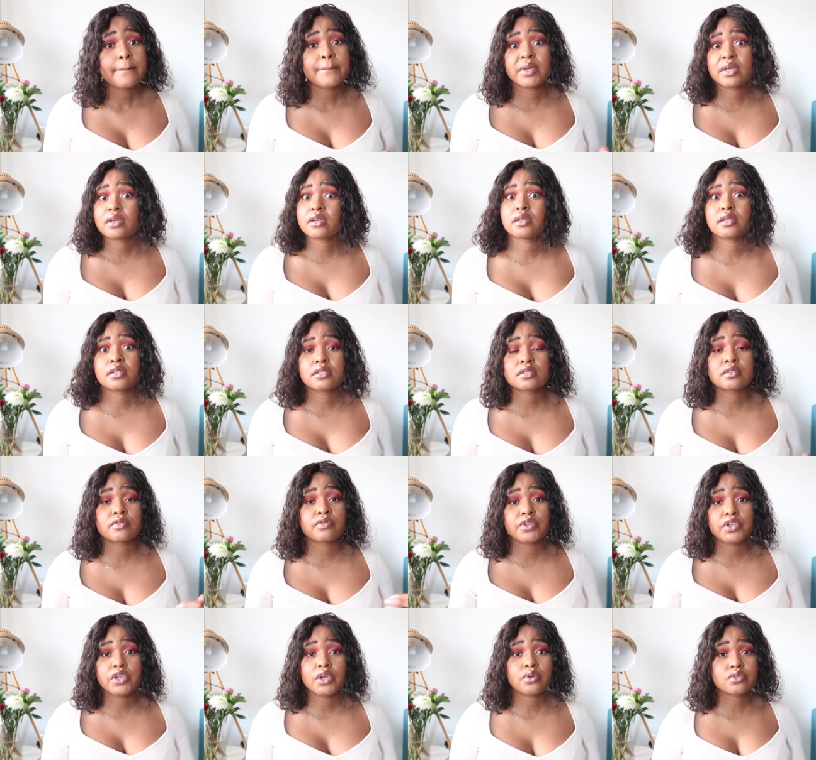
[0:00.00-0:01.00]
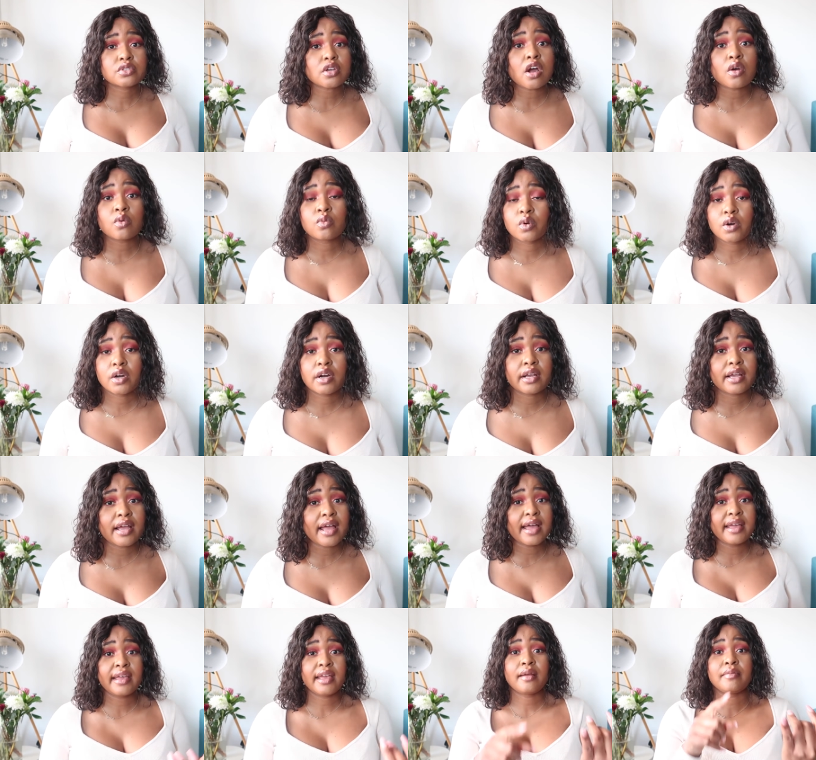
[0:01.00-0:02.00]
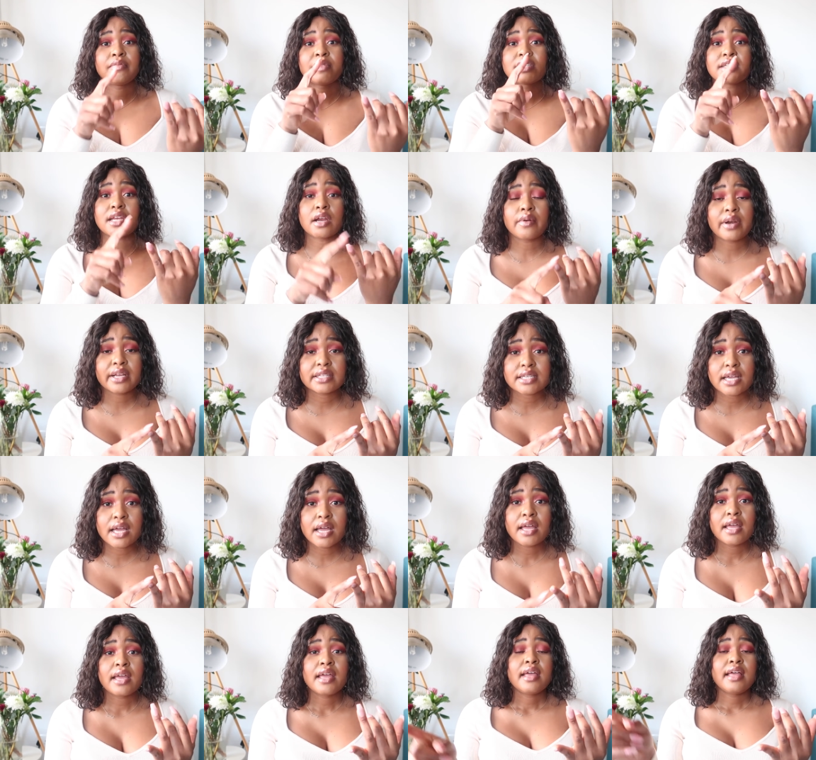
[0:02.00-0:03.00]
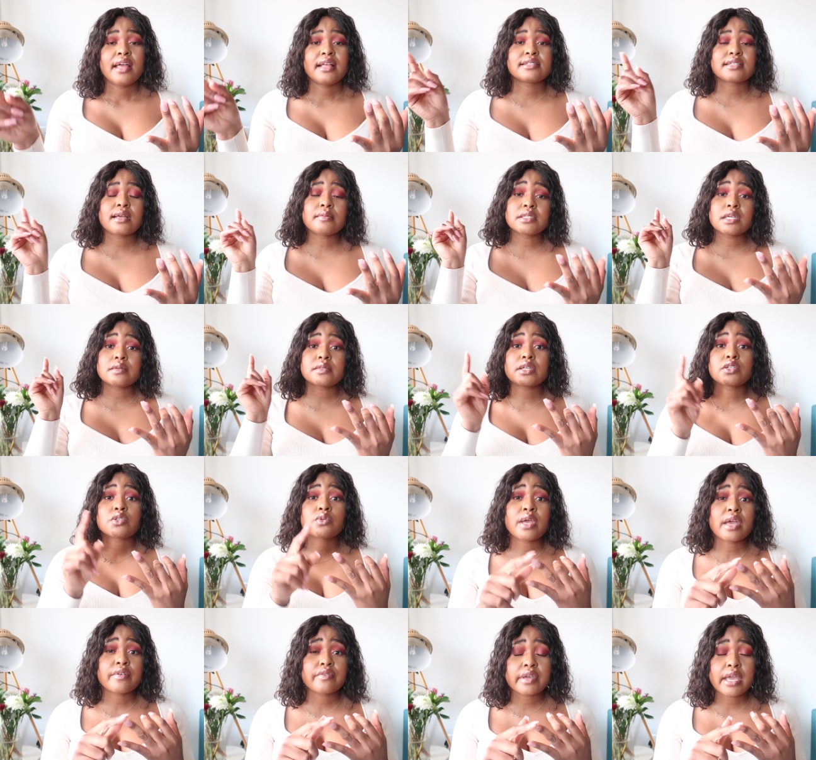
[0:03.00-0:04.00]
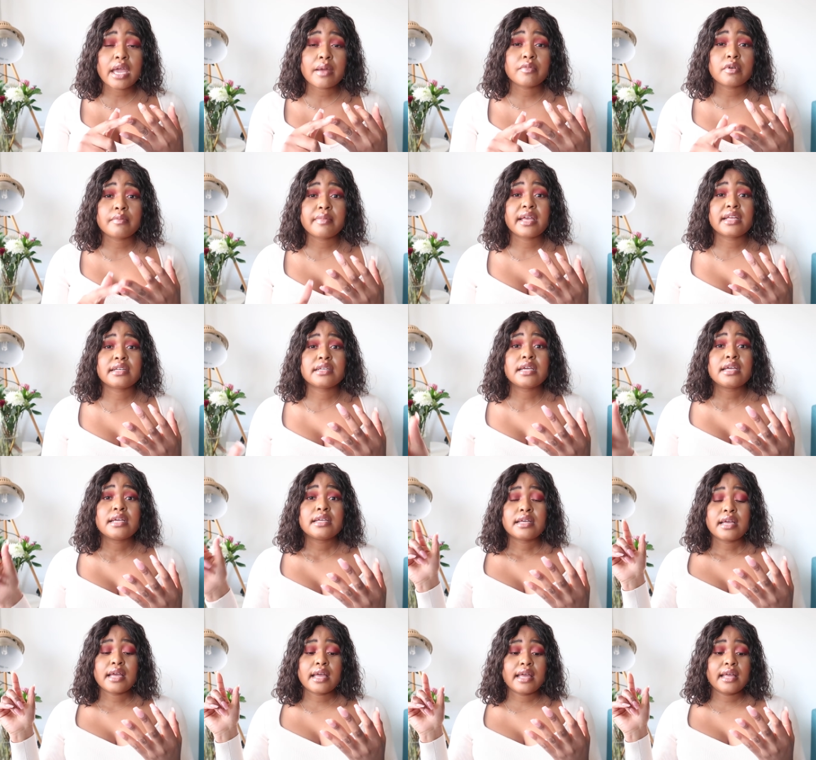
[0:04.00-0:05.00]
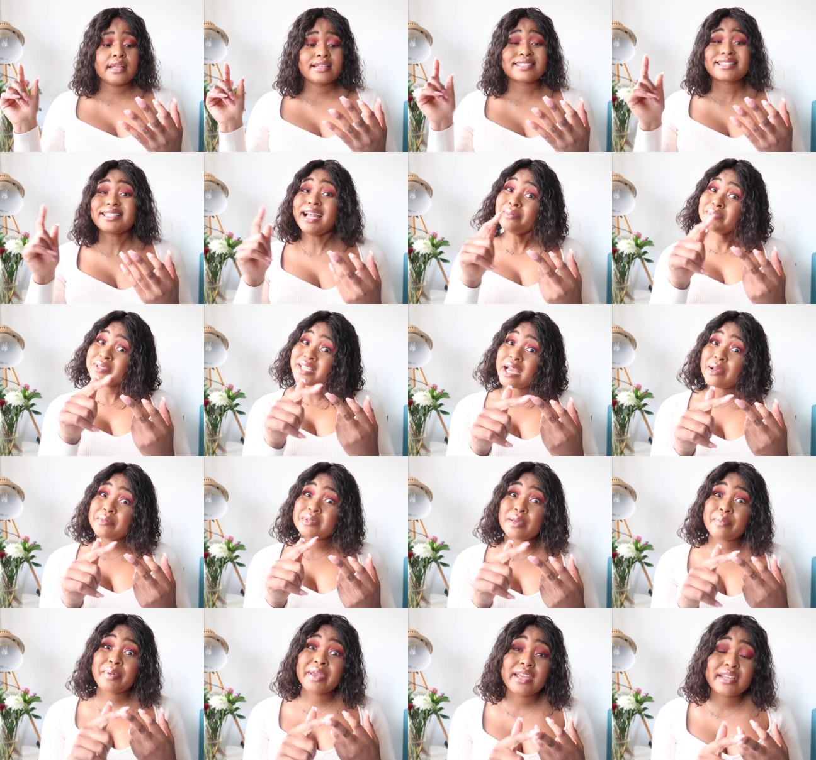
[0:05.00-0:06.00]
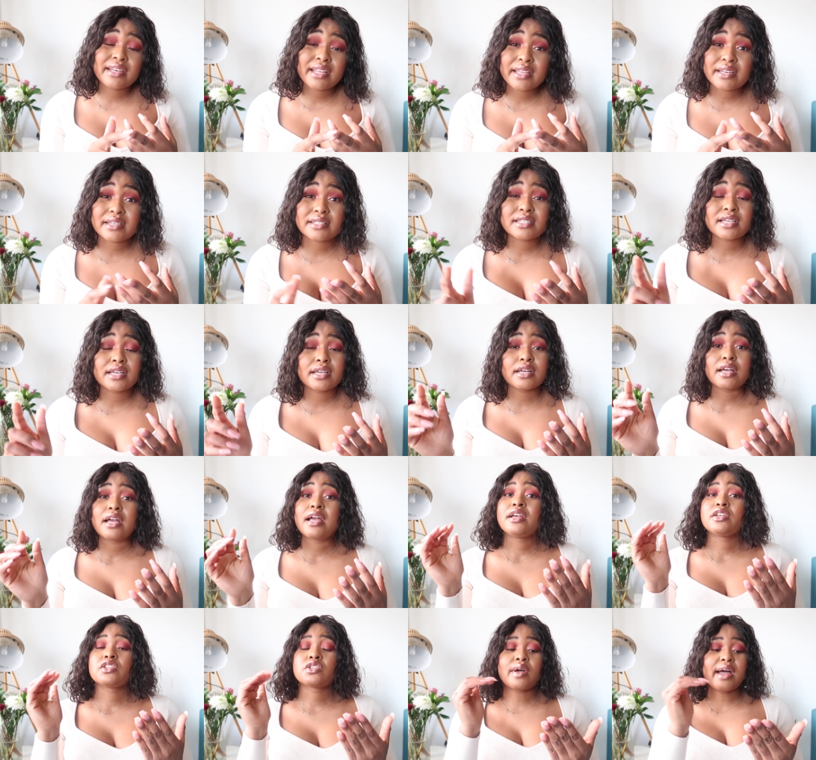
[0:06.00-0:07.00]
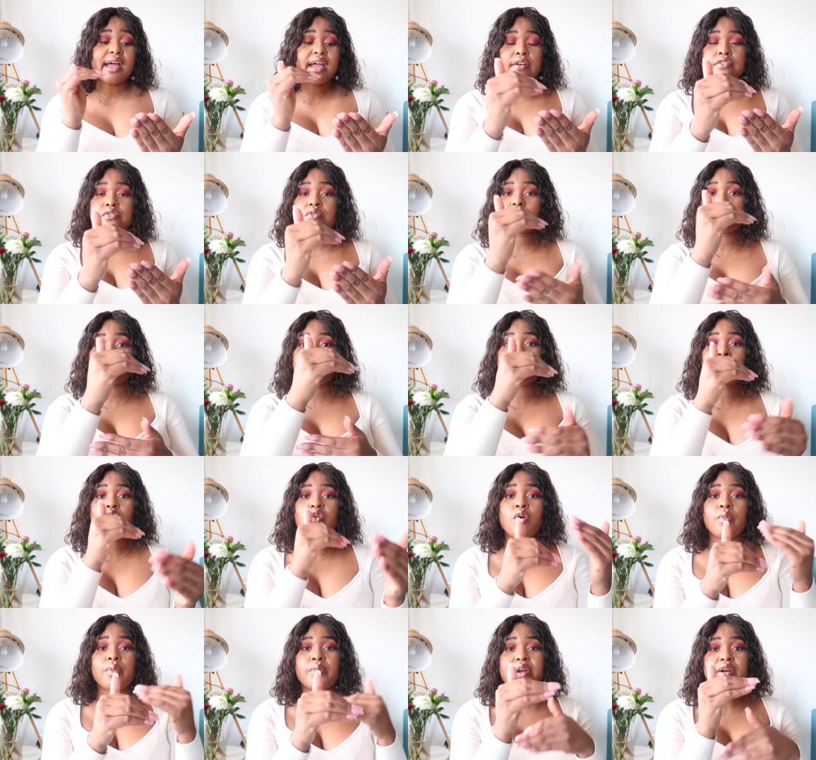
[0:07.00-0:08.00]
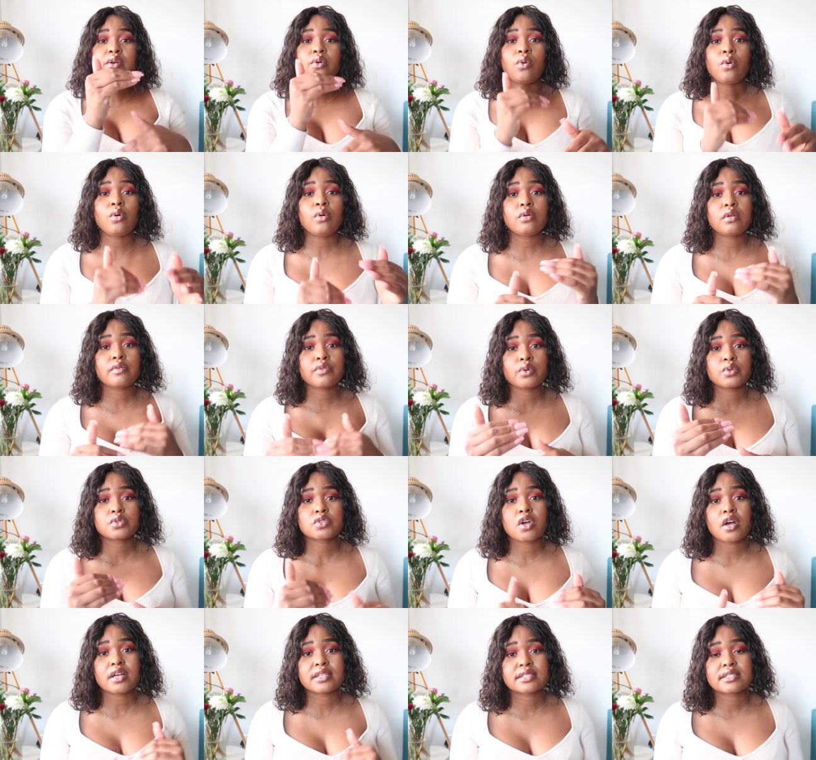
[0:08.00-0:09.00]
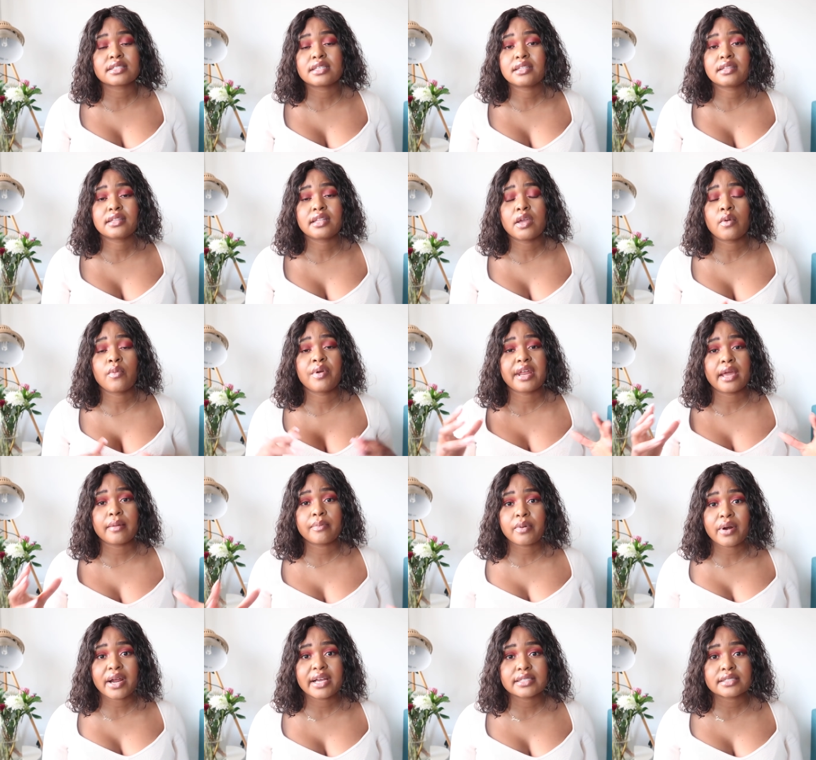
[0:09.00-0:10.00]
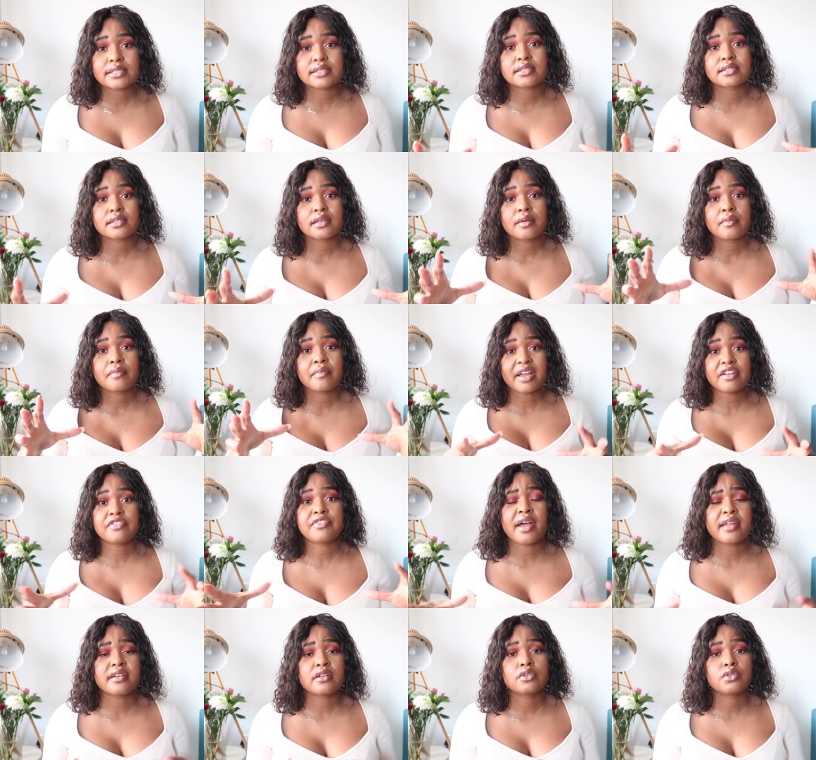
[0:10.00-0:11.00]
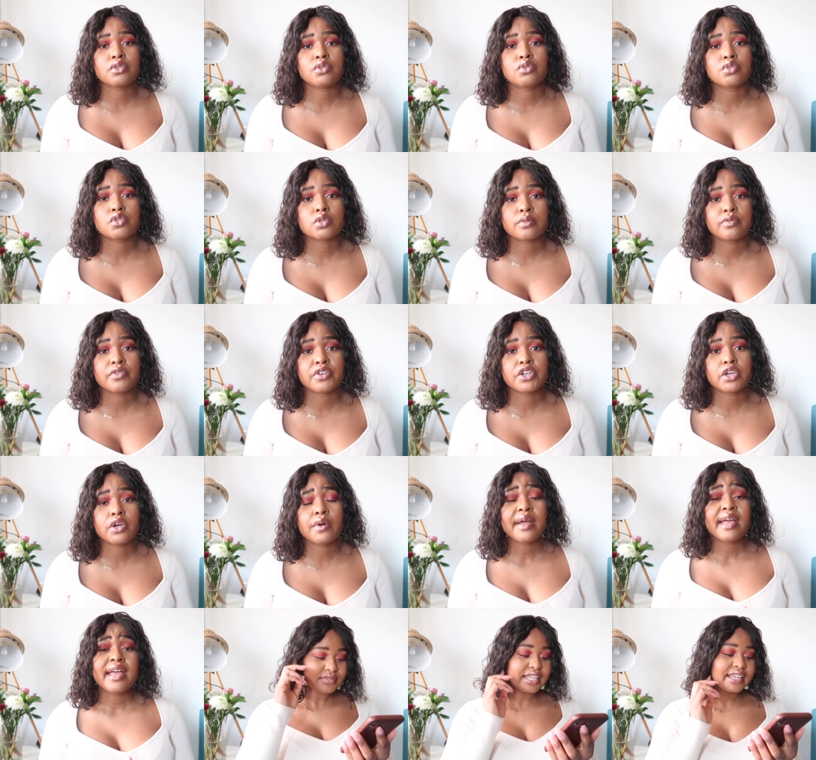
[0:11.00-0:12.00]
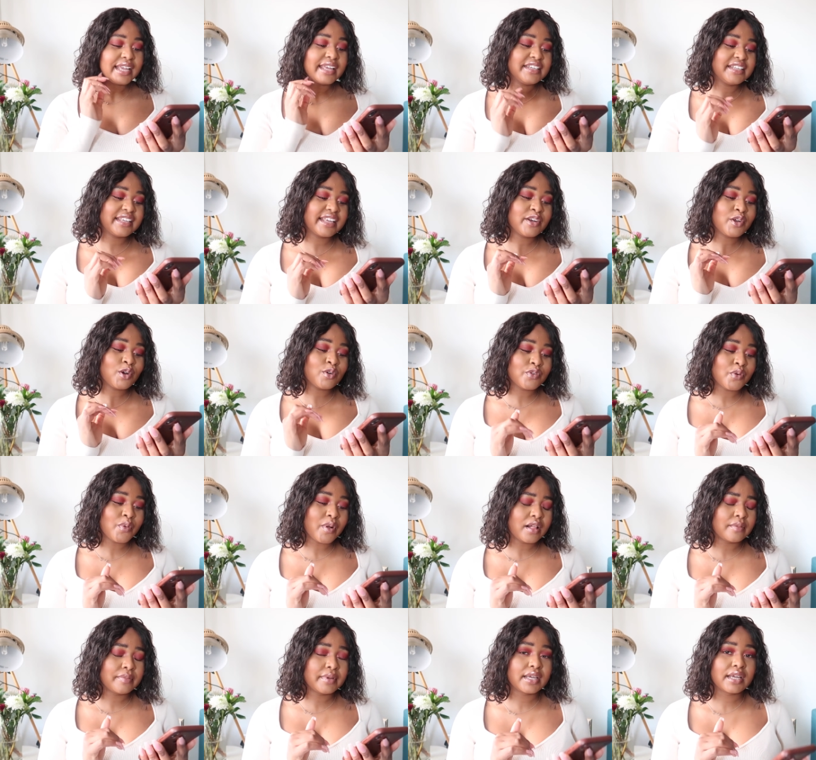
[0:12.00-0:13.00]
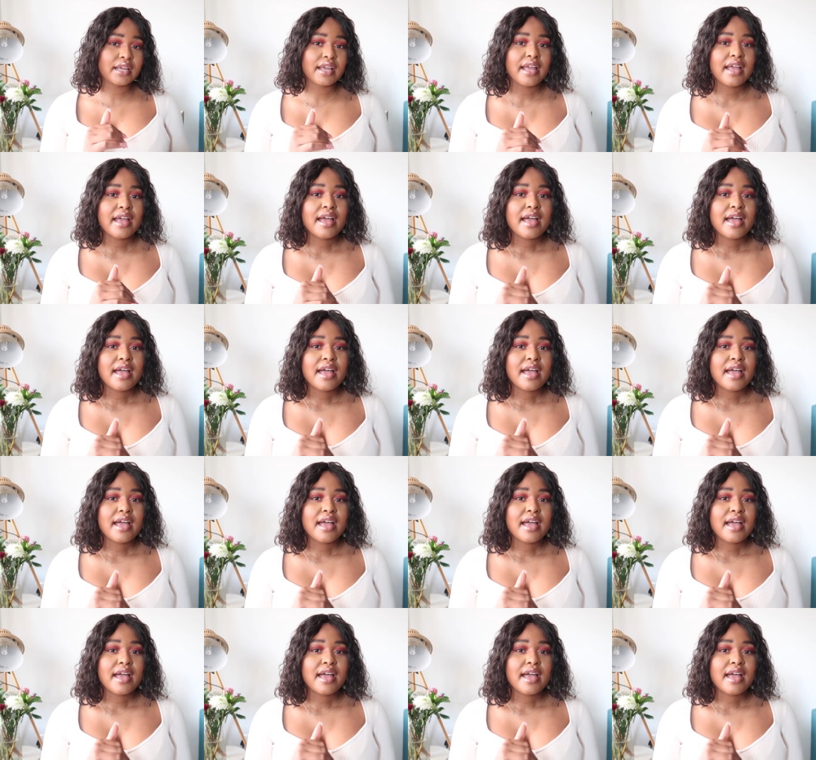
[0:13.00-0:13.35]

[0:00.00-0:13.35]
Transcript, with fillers: because videos are work. I am the director and sometimes I do have a cameraman and sometimes I pay an editor. So I have to incorporate all of those costs in there when I price my final YouTube video. Can it get overwhelming?